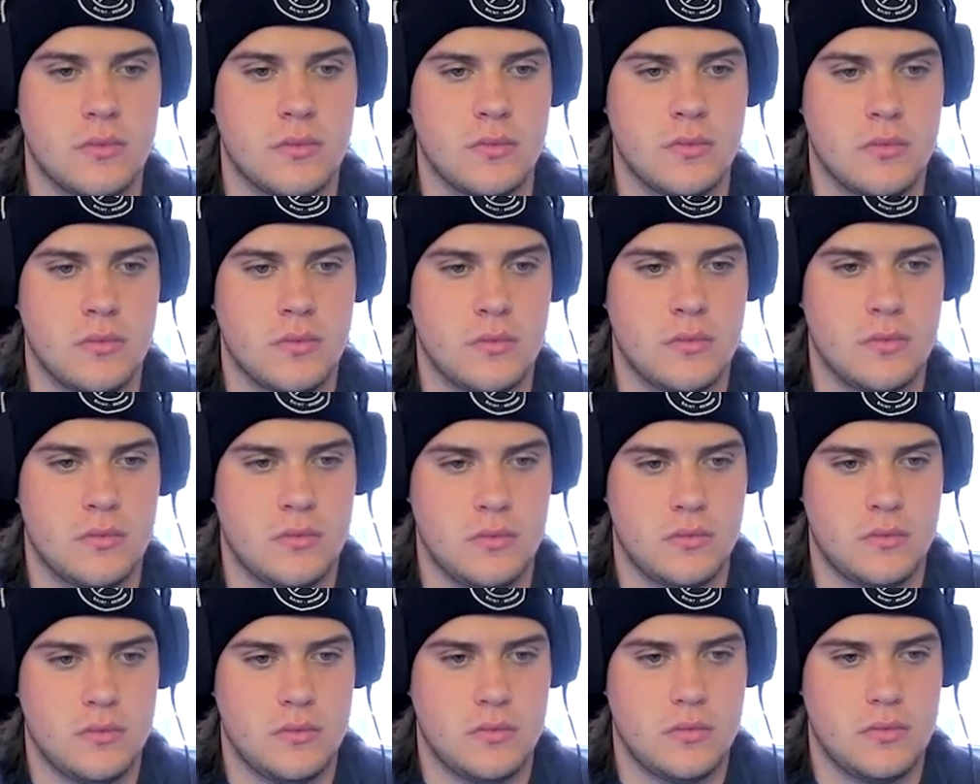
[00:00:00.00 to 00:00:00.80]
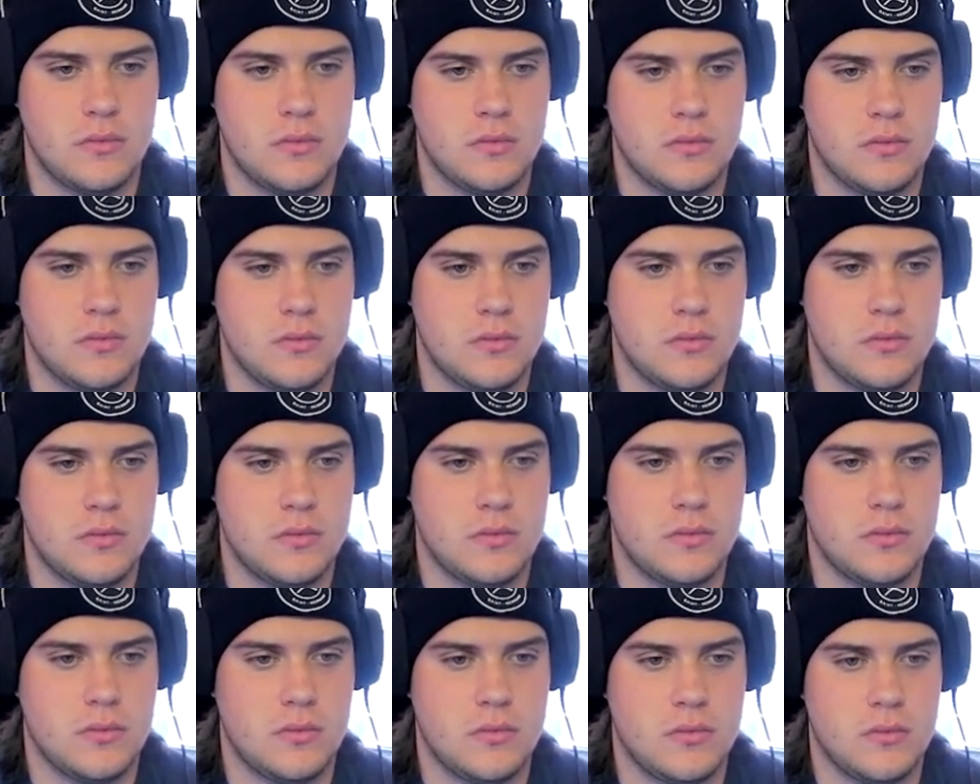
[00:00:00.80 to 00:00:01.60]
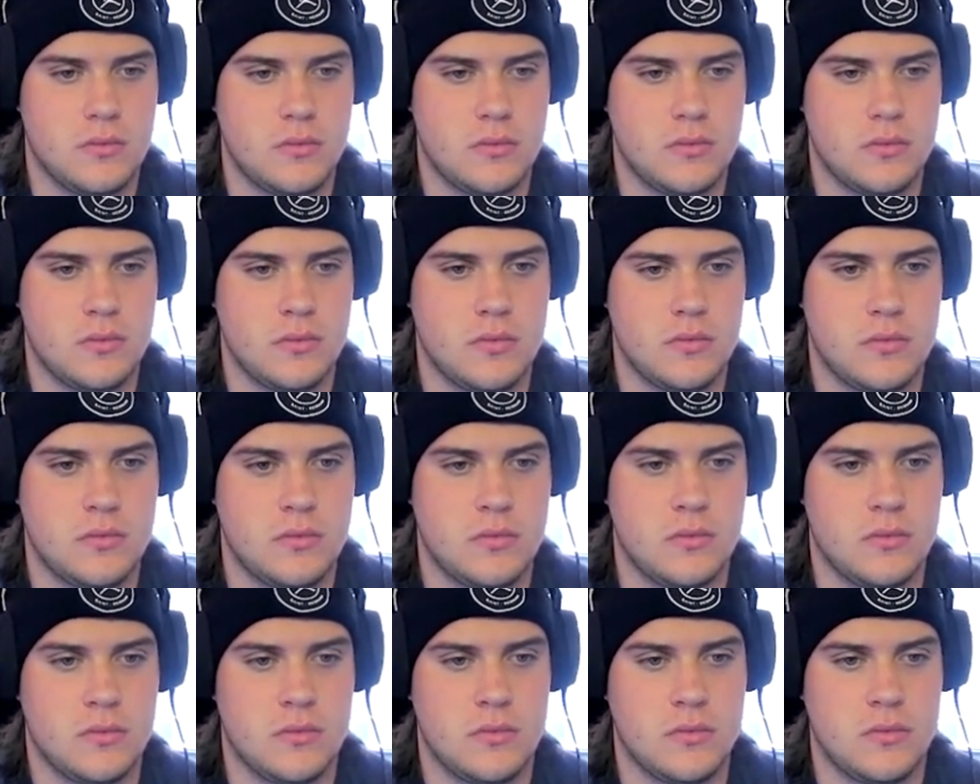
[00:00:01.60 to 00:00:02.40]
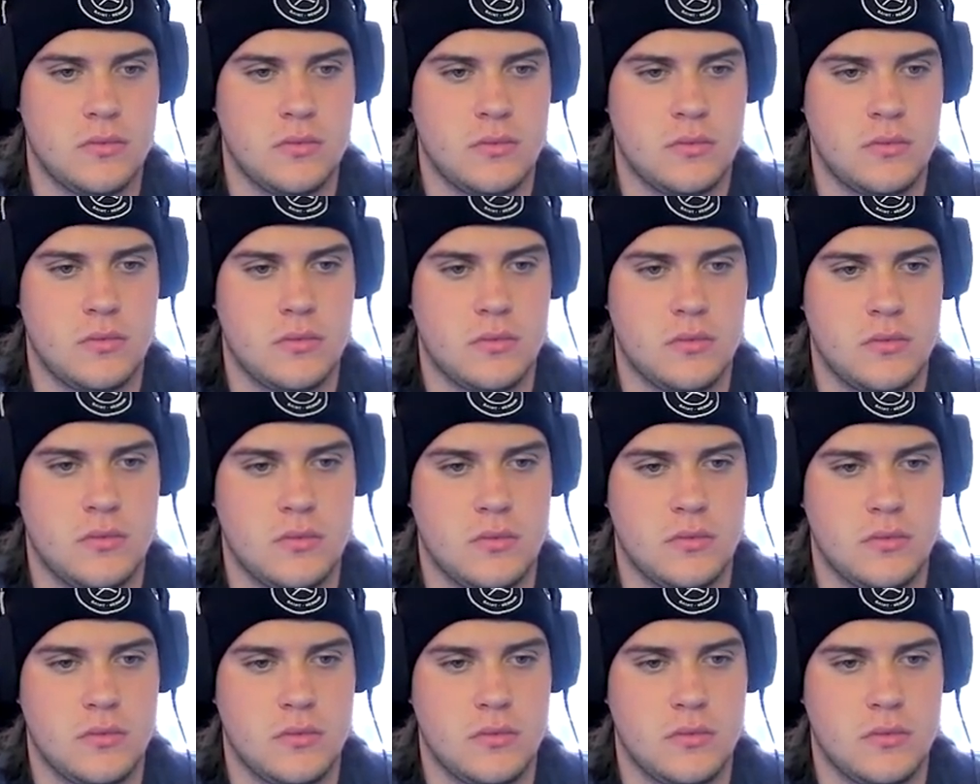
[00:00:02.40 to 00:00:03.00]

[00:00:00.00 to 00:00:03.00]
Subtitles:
(silent)